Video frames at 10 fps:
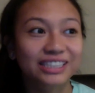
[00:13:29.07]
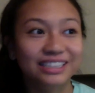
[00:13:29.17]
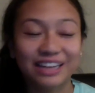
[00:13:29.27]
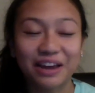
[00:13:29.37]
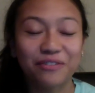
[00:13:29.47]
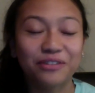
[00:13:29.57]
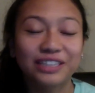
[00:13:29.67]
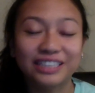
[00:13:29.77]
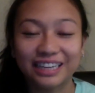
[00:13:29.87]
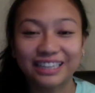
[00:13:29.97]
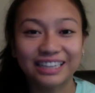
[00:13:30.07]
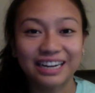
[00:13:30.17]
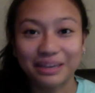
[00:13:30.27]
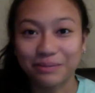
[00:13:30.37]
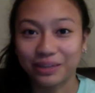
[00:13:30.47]
every day that I
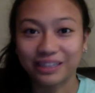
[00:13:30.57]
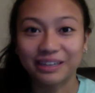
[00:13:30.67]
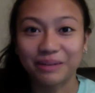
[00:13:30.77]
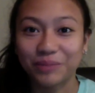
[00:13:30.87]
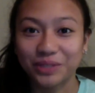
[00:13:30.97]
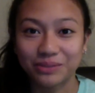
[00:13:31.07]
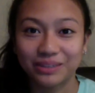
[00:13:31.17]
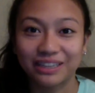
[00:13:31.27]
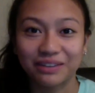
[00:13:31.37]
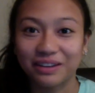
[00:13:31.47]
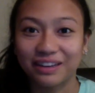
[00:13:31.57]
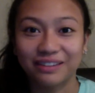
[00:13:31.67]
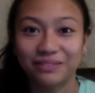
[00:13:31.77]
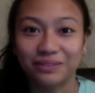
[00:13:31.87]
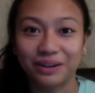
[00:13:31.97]
kept waking up this week,
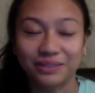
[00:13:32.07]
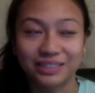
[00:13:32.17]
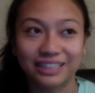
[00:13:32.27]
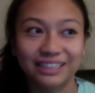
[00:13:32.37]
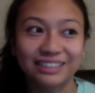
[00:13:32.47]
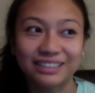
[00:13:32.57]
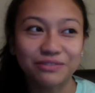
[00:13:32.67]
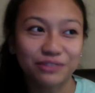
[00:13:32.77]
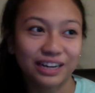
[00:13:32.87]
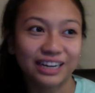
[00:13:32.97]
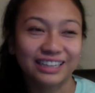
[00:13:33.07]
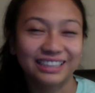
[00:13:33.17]
I was like, is it Friday?